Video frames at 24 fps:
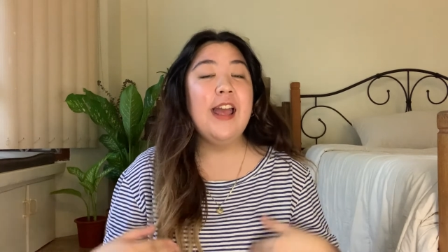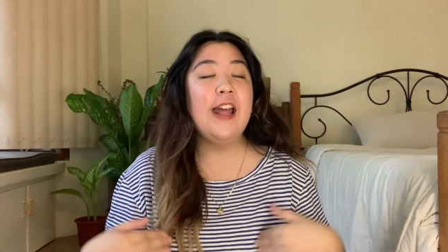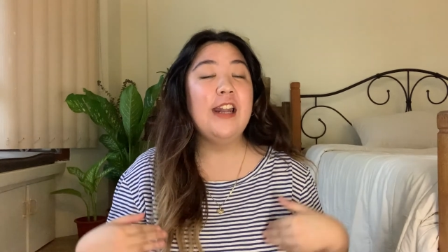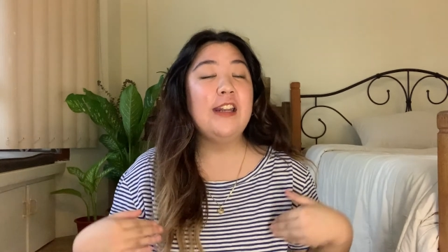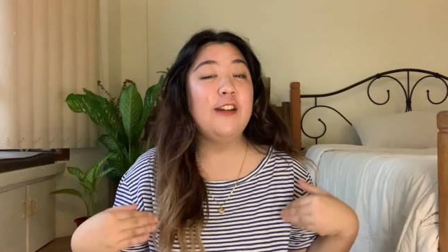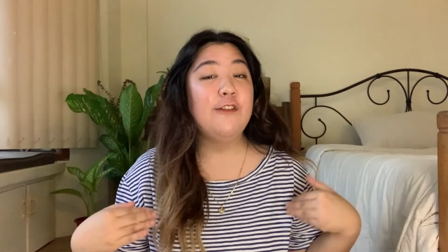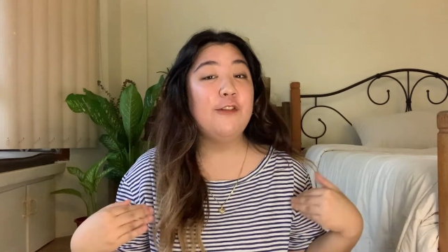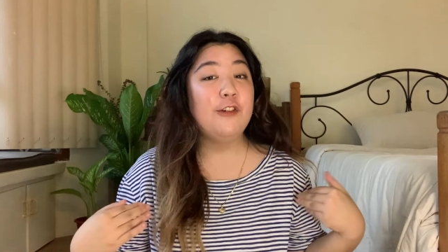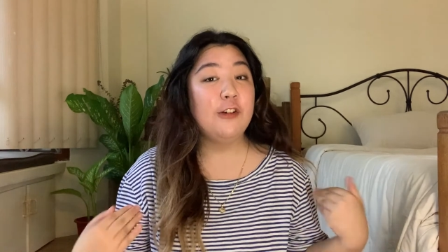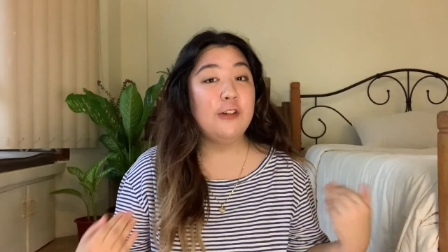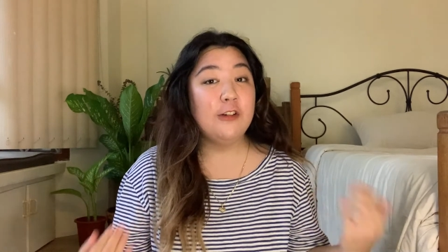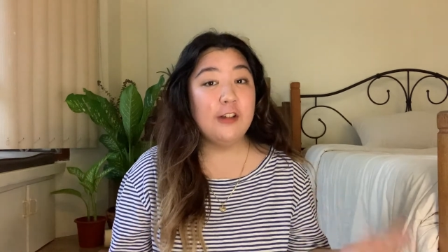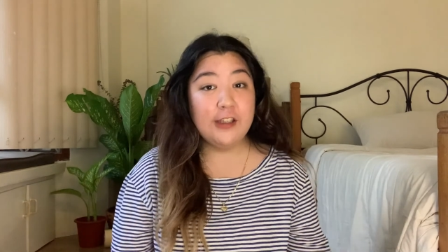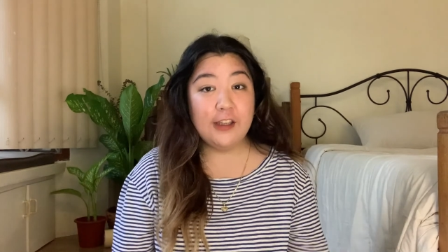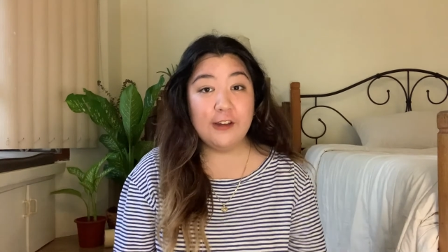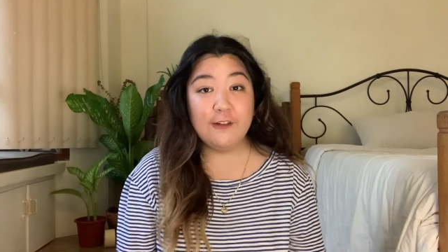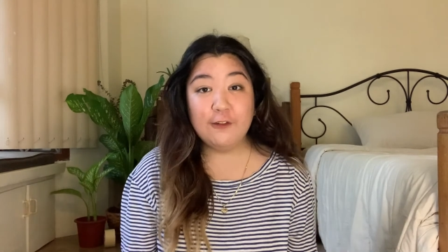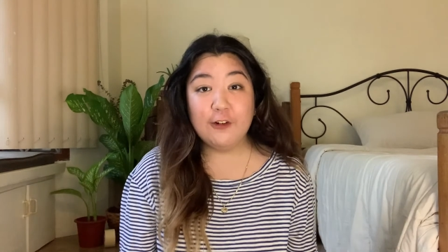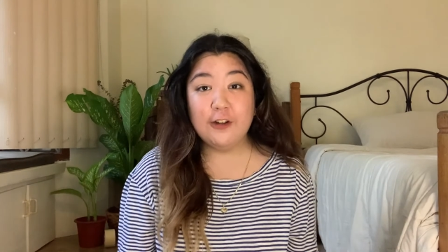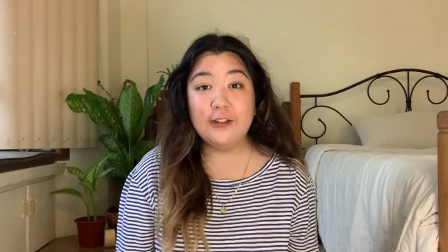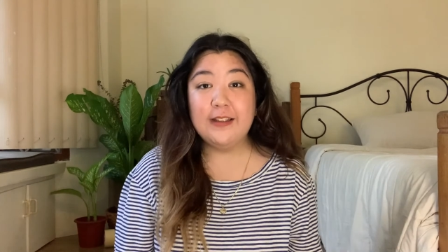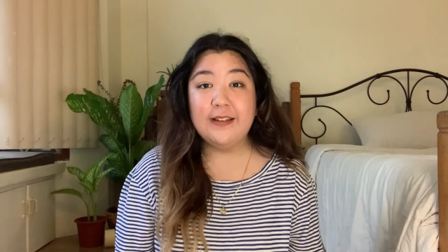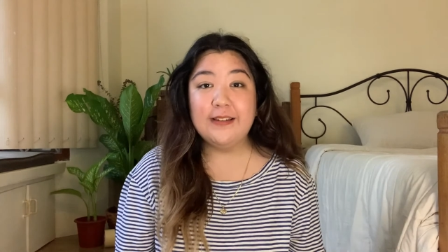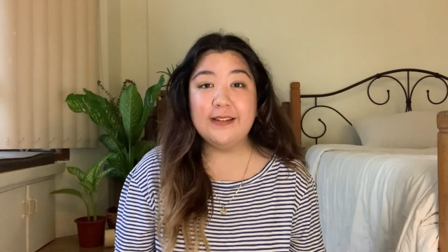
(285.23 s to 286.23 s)
And if you're looking
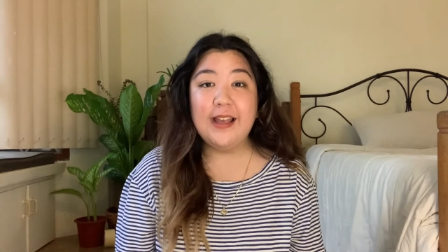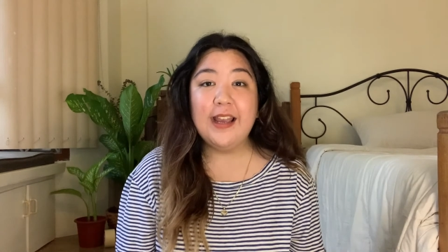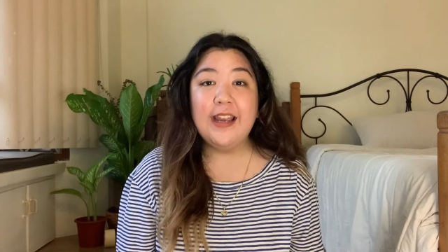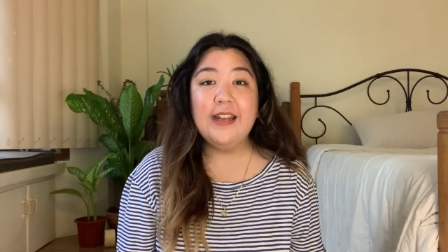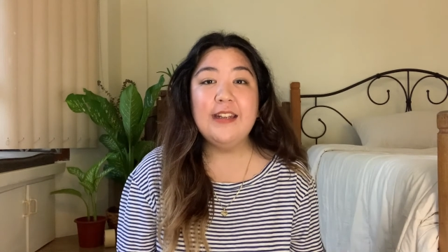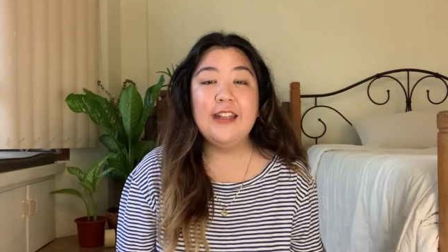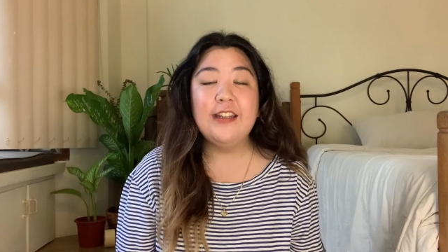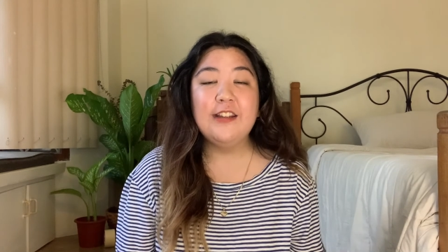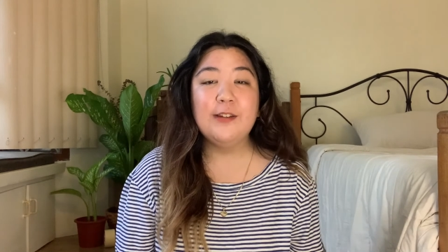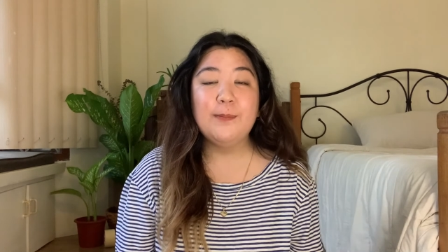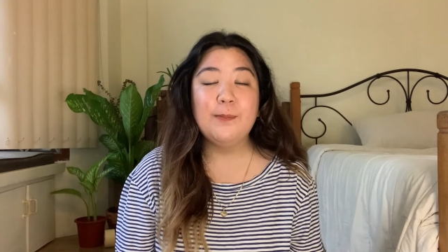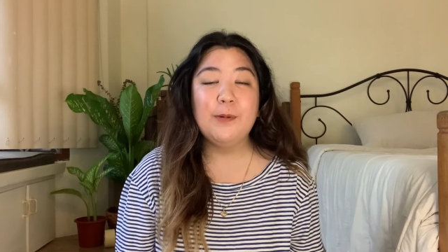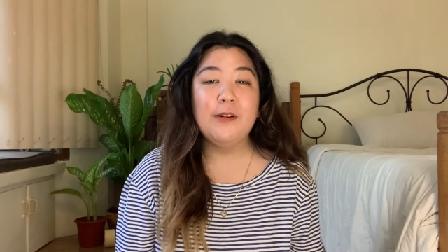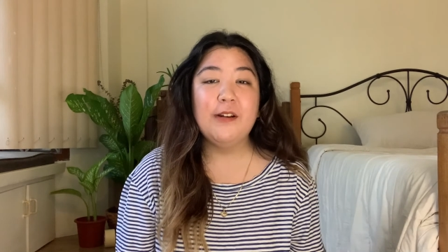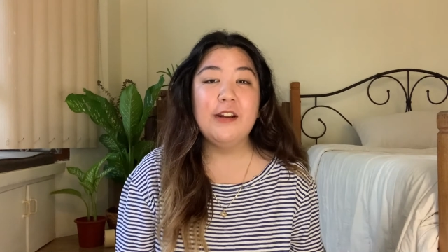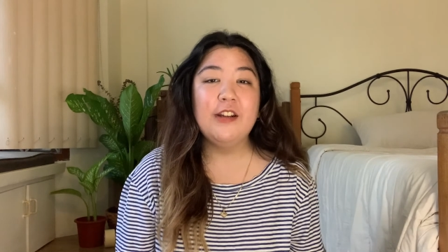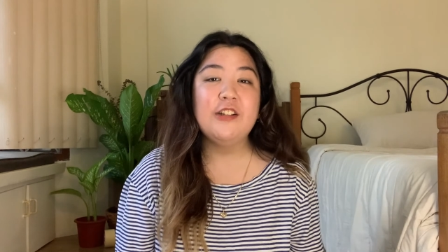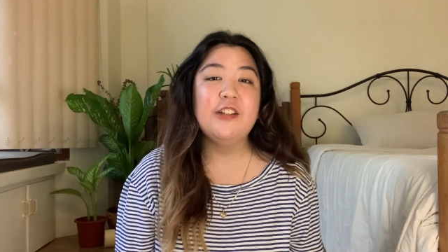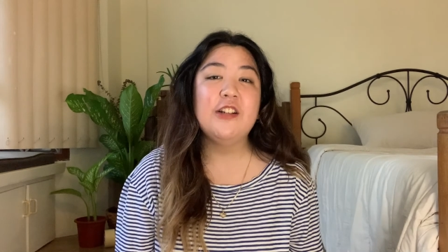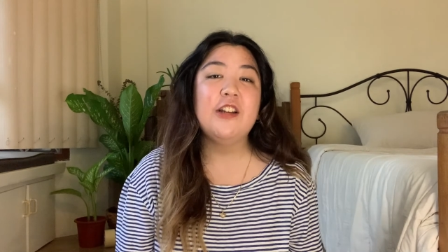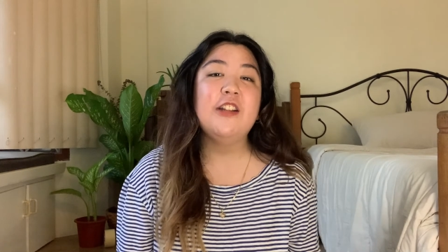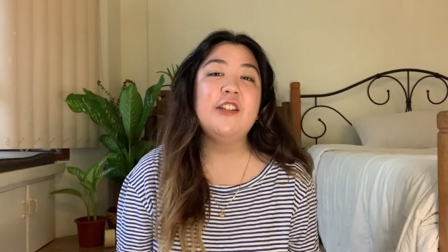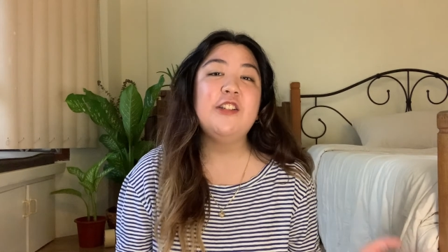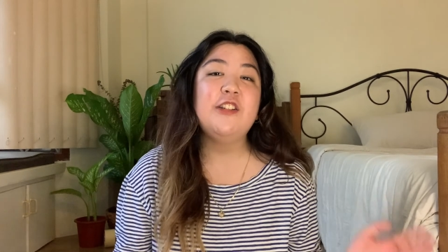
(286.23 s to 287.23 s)
for design
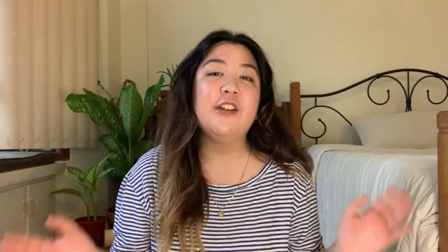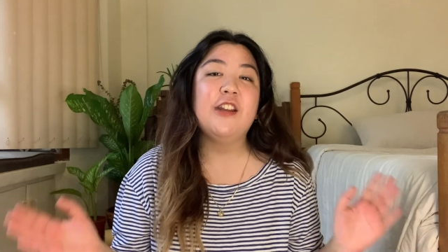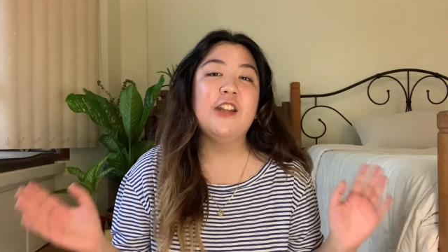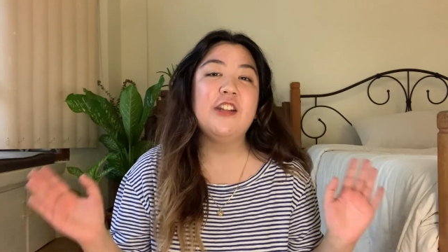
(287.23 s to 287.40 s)
inspiration,